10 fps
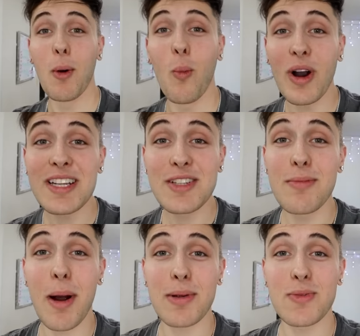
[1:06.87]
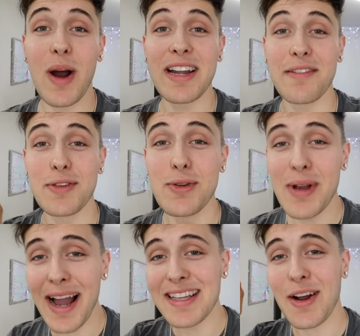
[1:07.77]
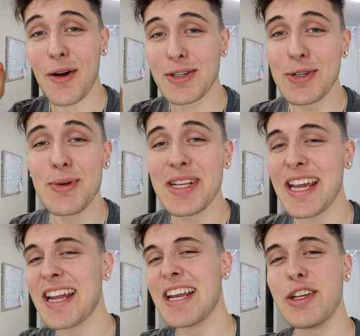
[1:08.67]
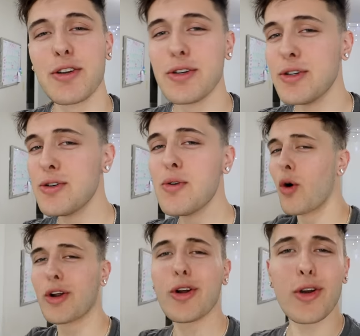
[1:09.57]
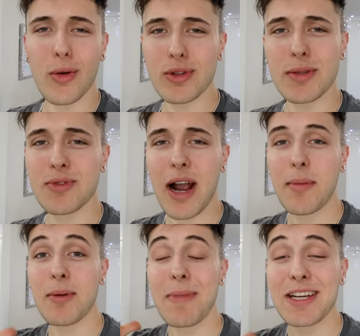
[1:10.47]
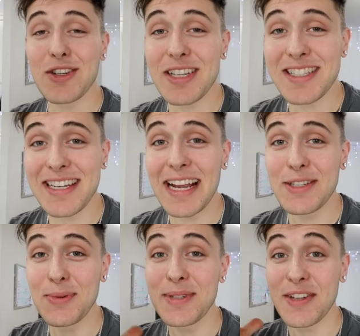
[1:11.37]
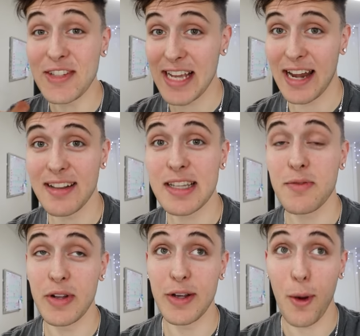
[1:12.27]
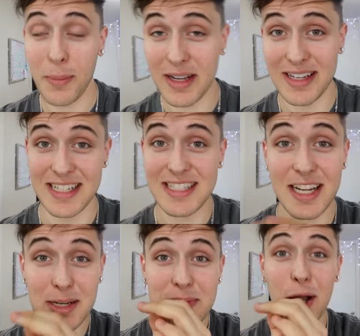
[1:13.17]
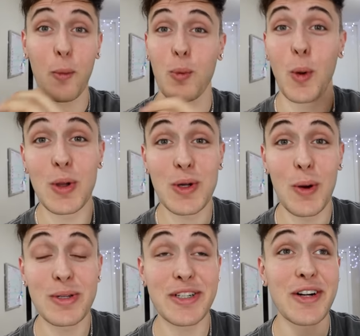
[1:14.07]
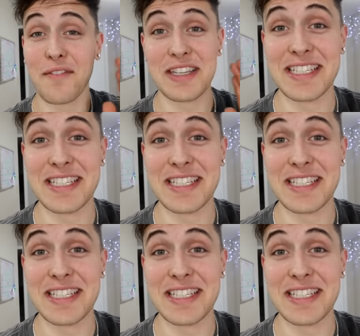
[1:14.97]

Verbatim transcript: But what is good Marble Squad? If you guys are tuning in and you're new or you're an old subscriber, make sure to stay tuned till the end of this video because it's gonna be a roller coaster of